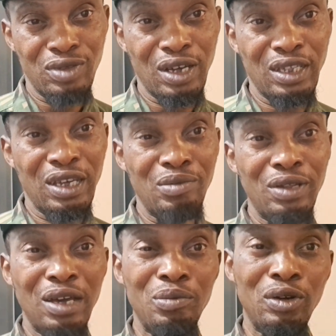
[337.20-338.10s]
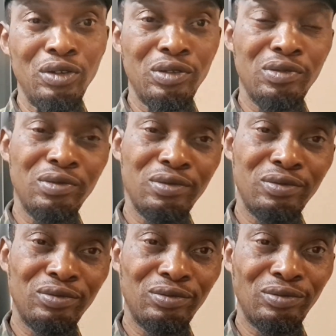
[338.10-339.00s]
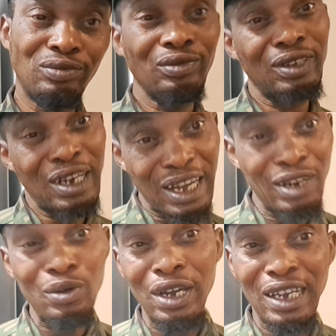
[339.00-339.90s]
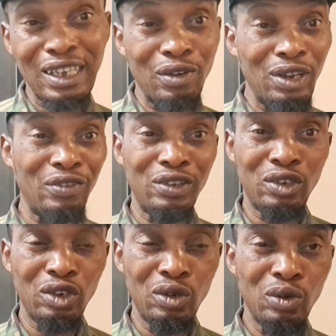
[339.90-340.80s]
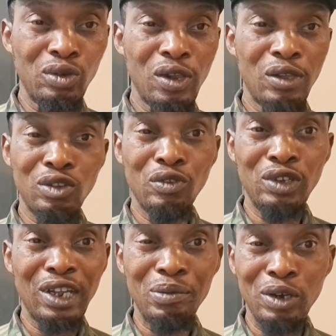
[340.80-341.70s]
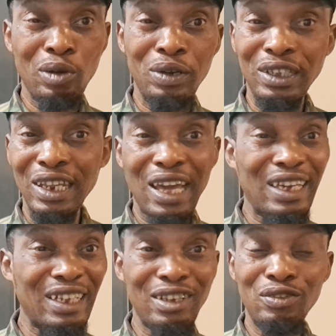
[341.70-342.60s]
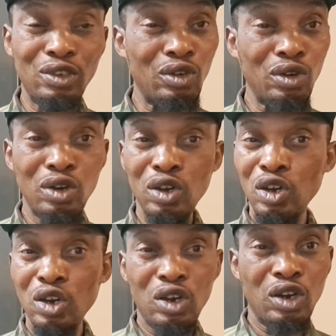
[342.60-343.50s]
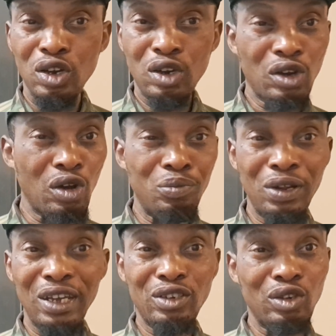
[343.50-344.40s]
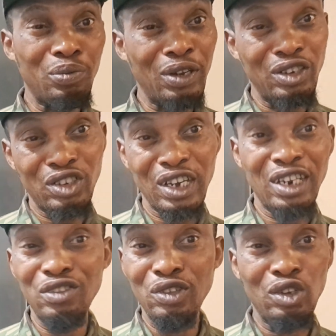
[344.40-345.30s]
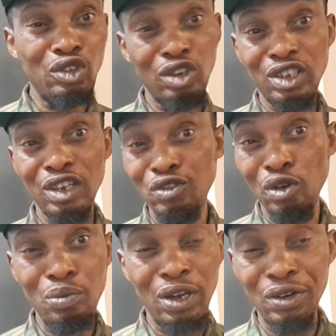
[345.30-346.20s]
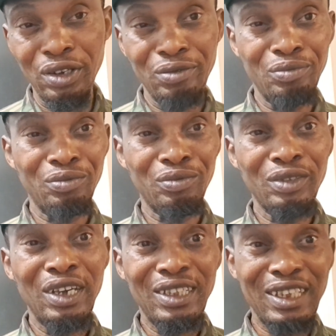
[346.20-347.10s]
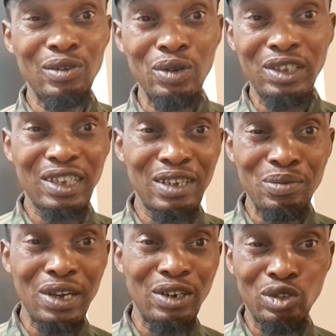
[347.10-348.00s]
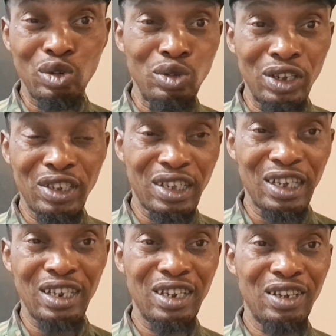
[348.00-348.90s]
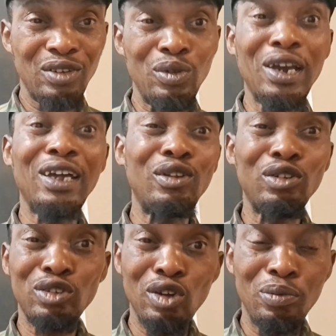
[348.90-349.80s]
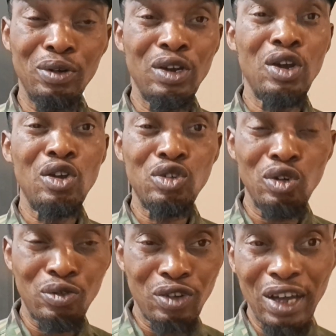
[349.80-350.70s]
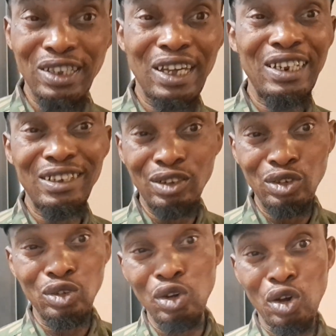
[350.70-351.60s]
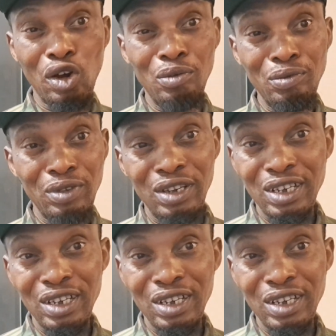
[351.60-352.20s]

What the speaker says: the Lemon. Anyway, guys, I'll leave it to you. Those of you that have been commenting, liking the video, God bless you. Please share this video. Justice for Mary. Till we see Mary through this thing, we cannot stop. So, fans, I need you to come,